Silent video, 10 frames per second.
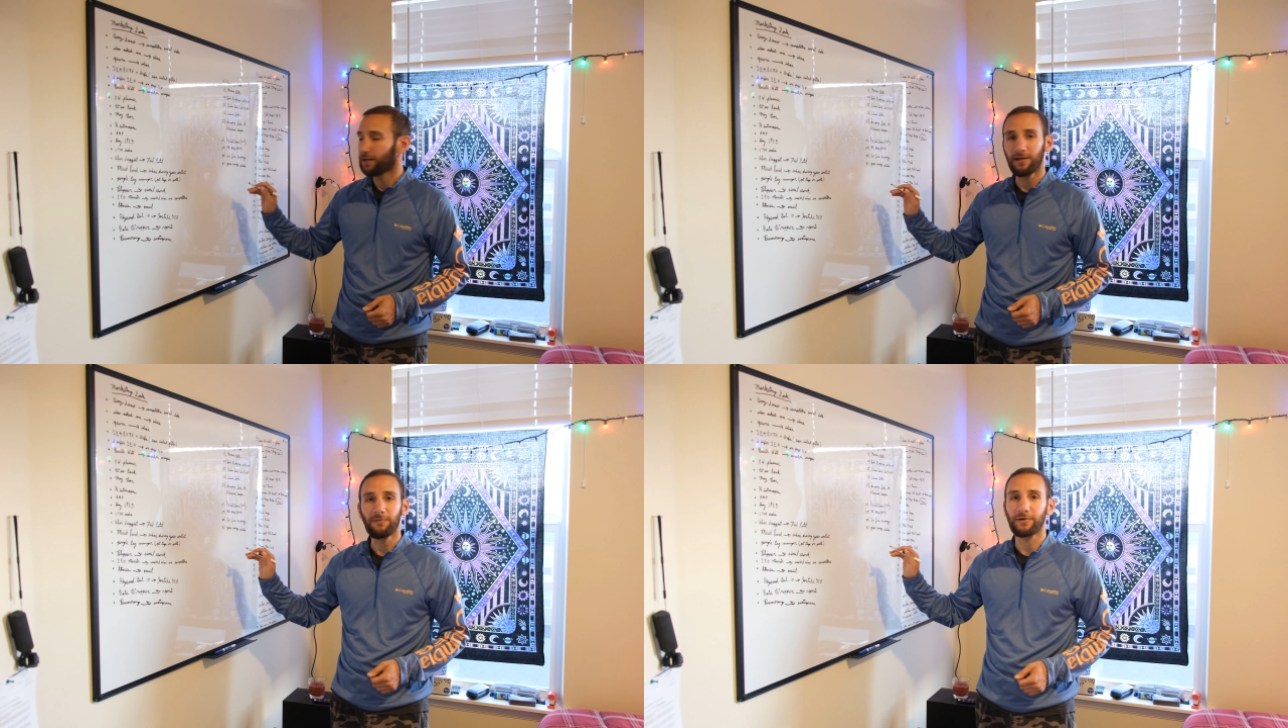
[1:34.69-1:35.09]

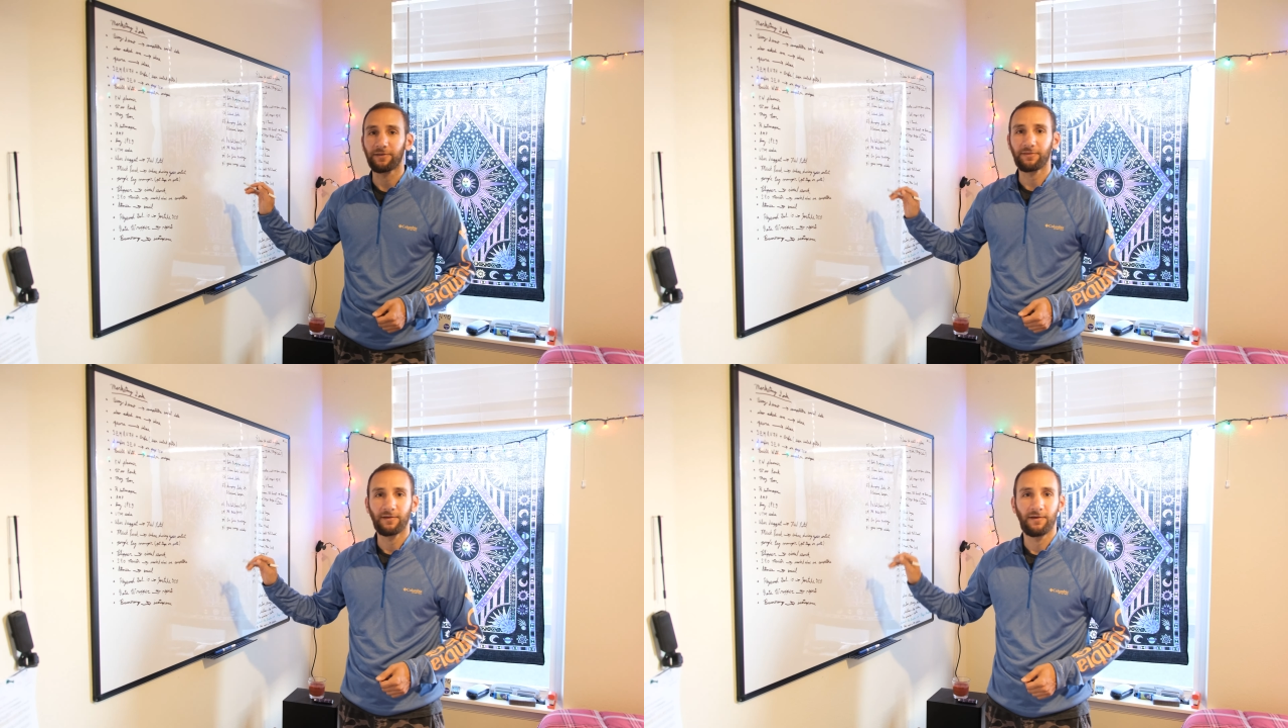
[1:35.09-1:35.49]
here
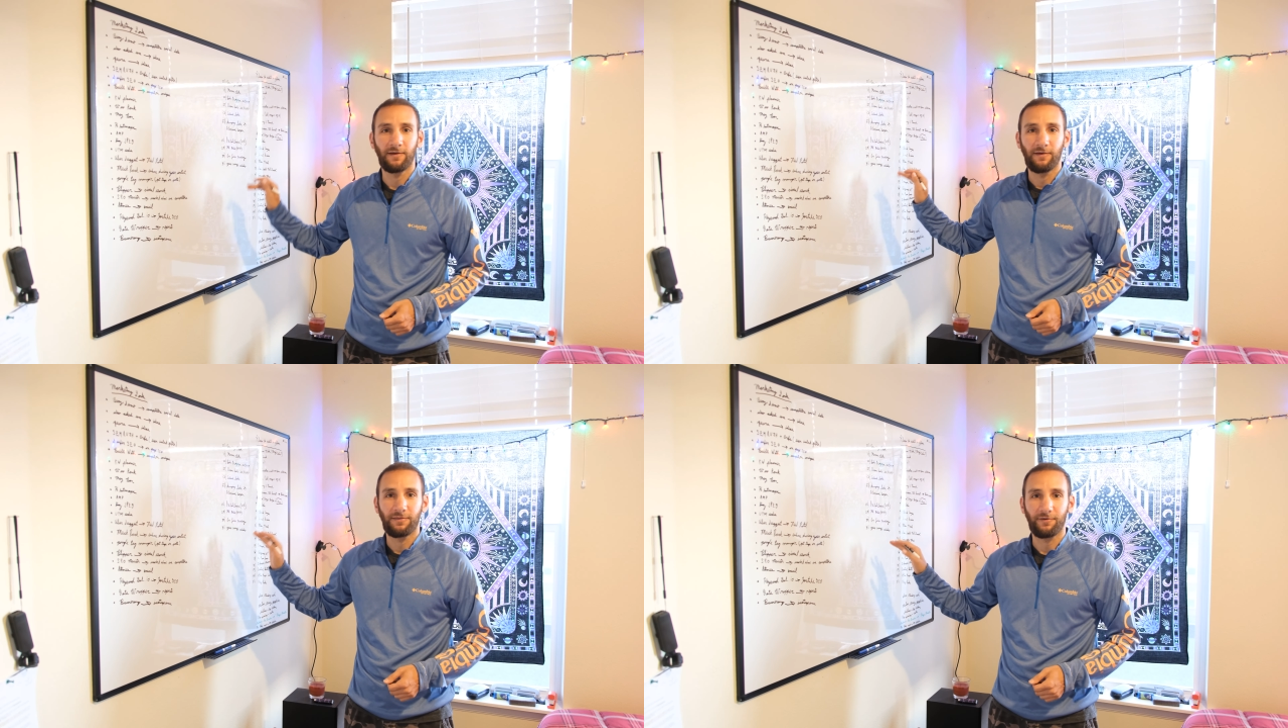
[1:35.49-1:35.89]
with
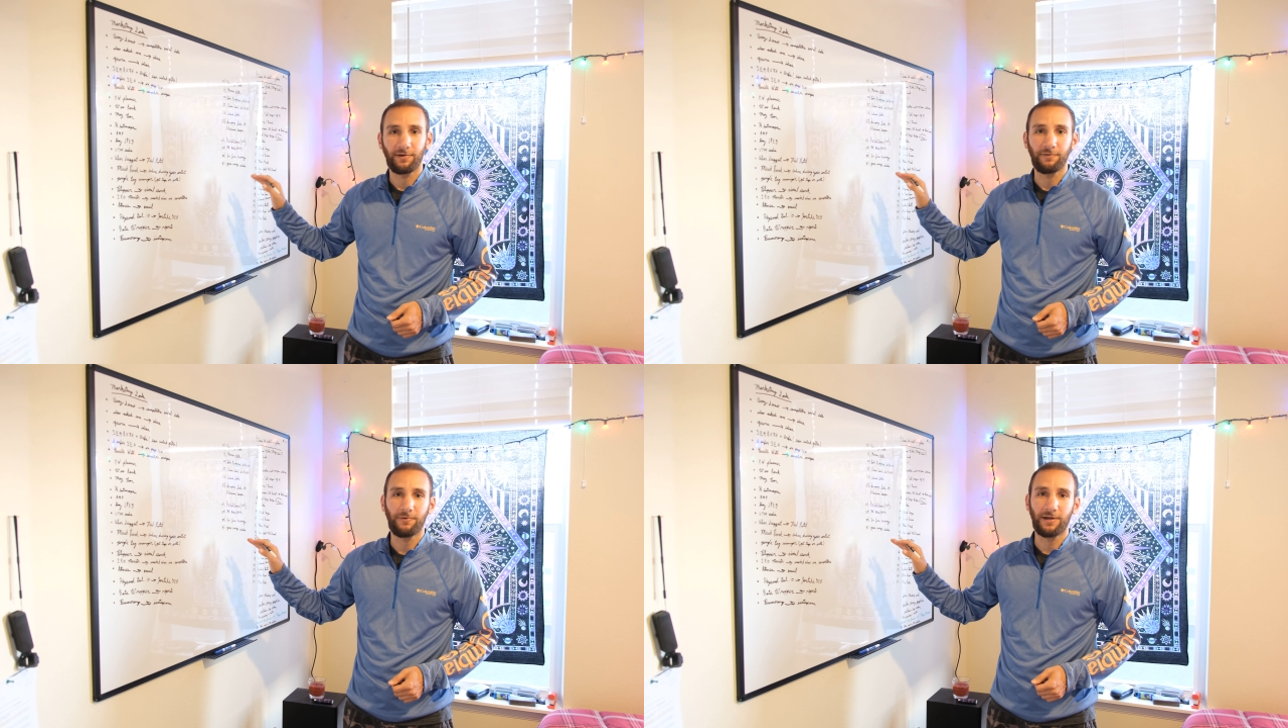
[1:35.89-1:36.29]

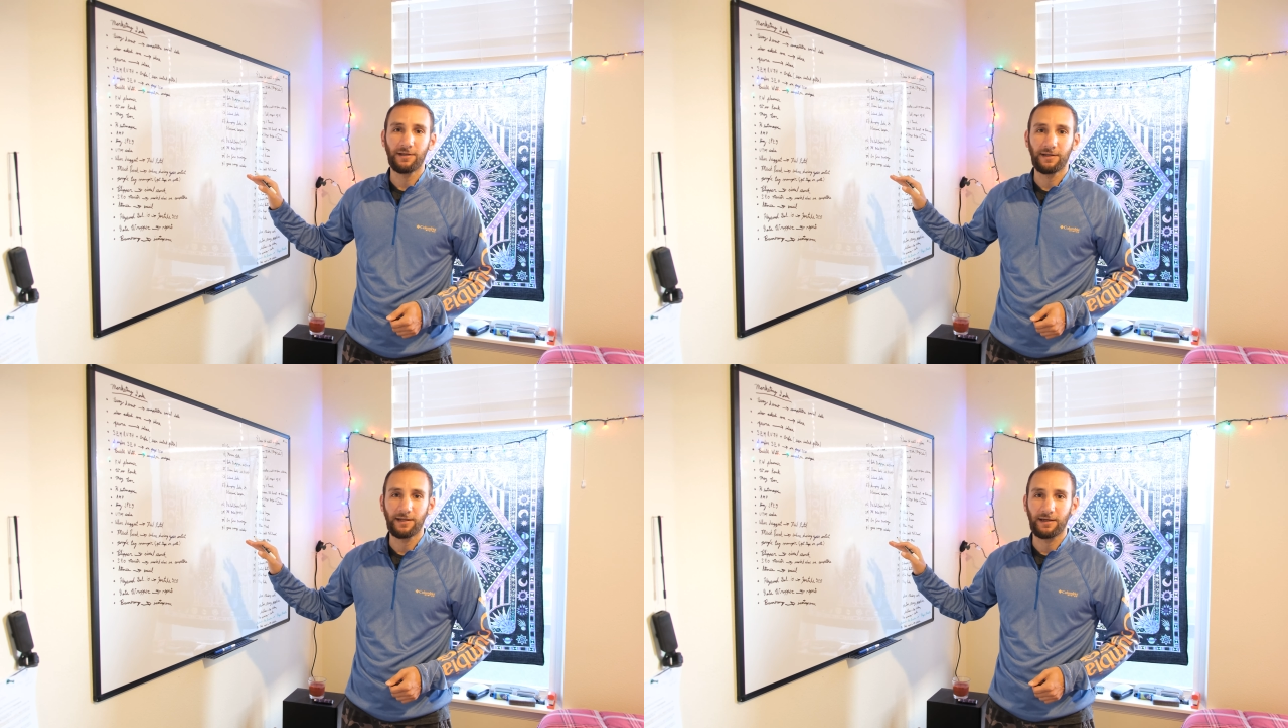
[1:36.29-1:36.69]

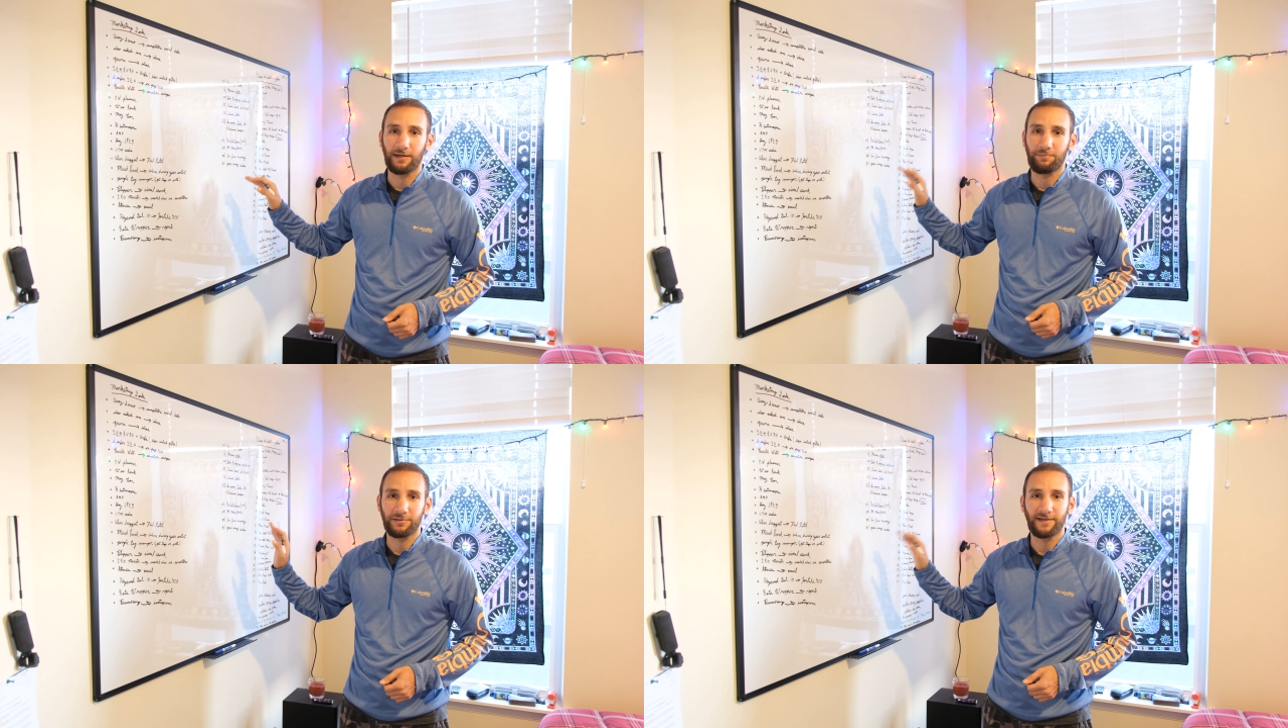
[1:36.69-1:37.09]
31
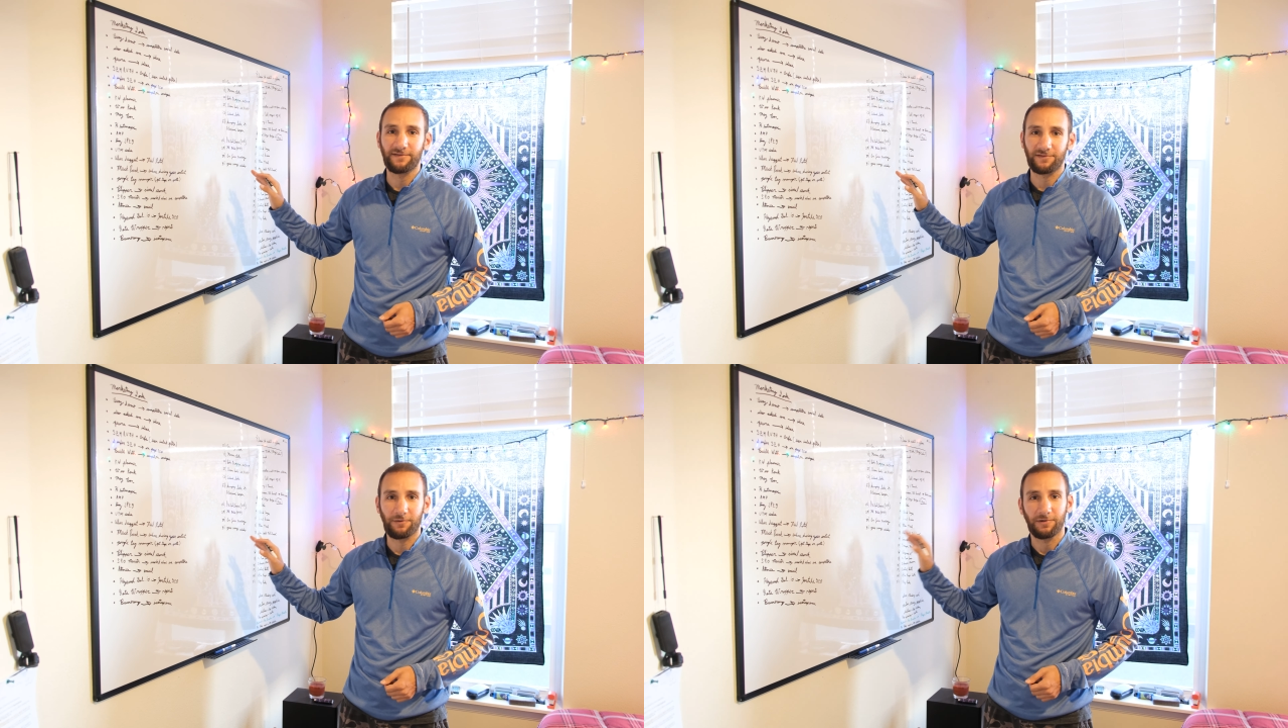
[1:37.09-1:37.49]
uh,
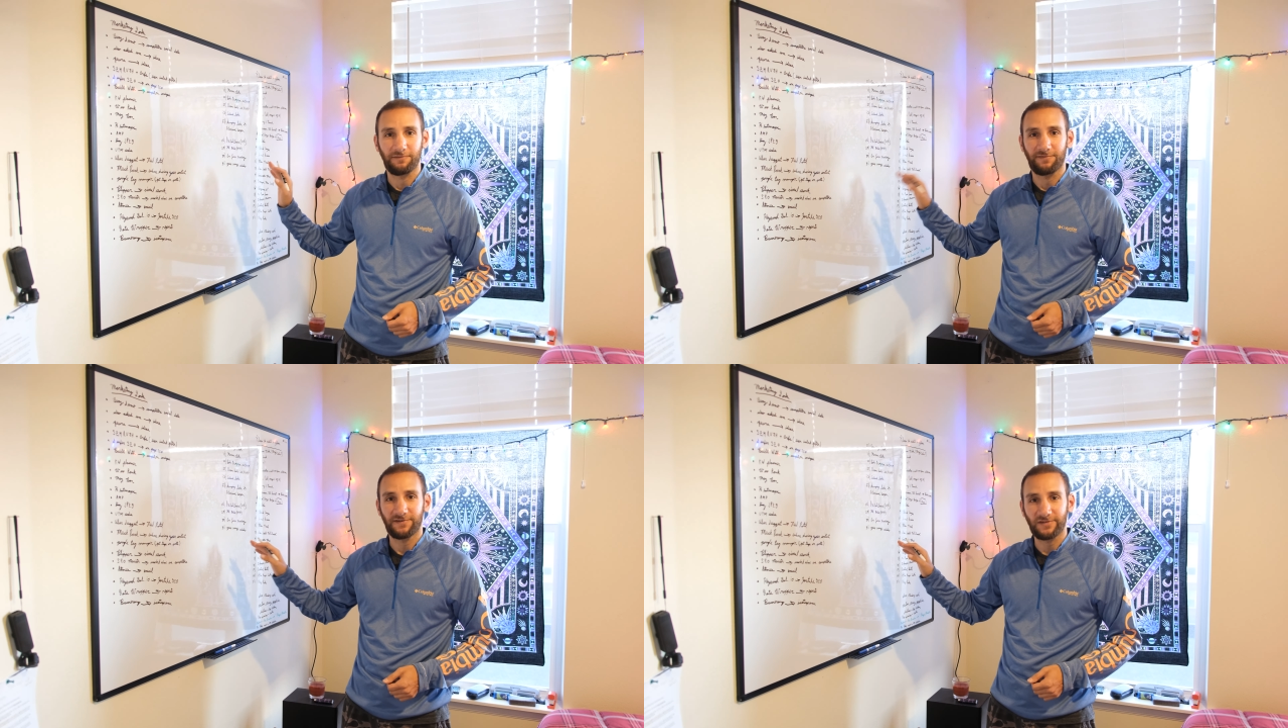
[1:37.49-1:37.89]
places I want to
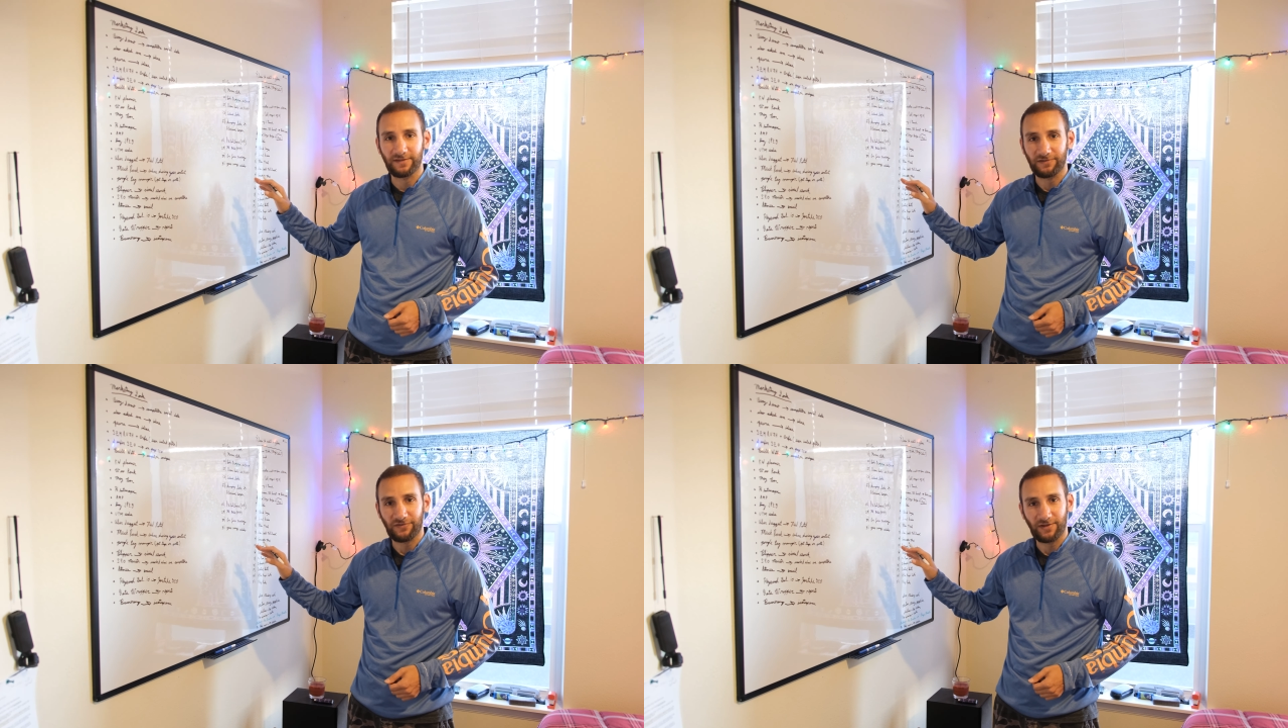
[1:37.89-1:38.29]
visit
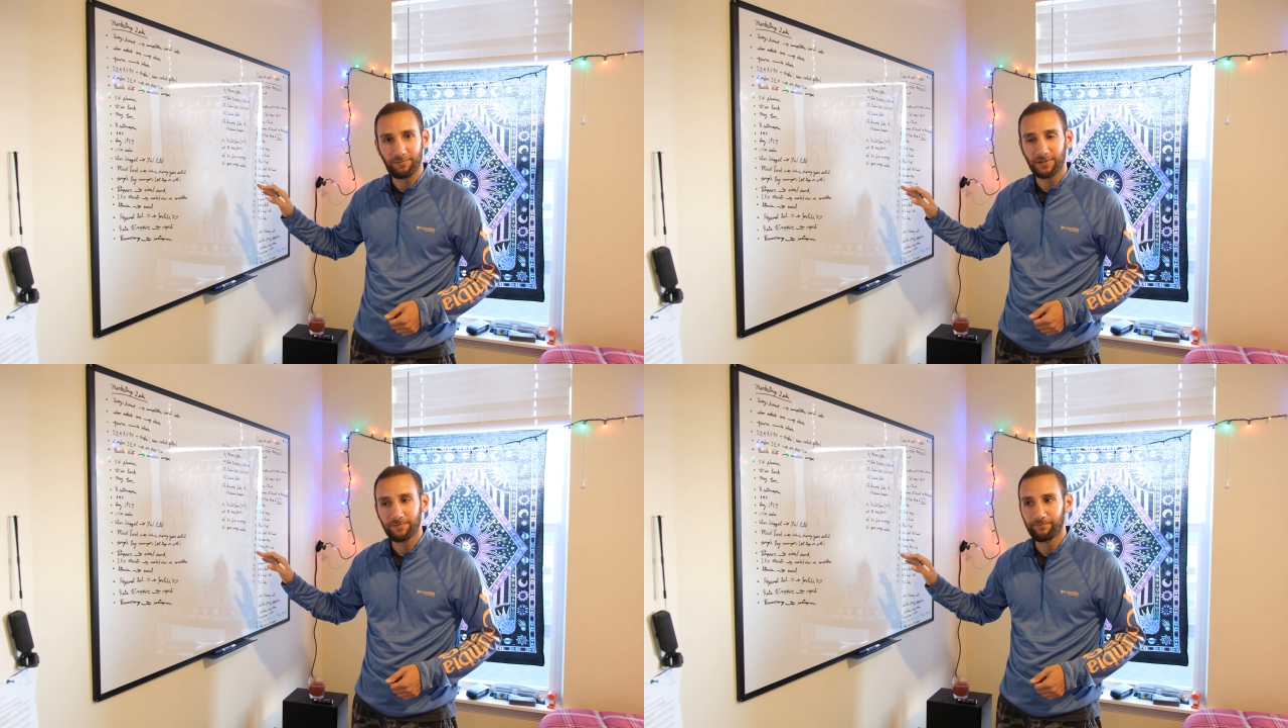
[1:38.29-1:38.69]
this
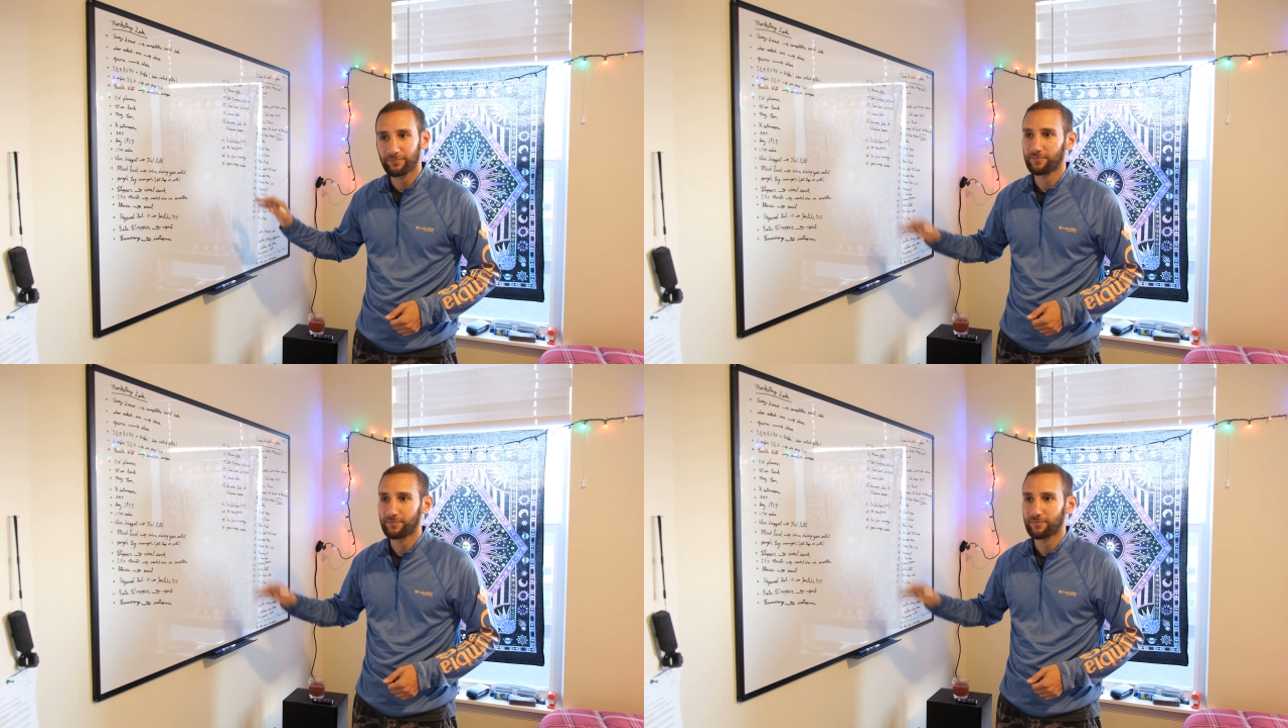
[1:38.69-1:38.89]
summer.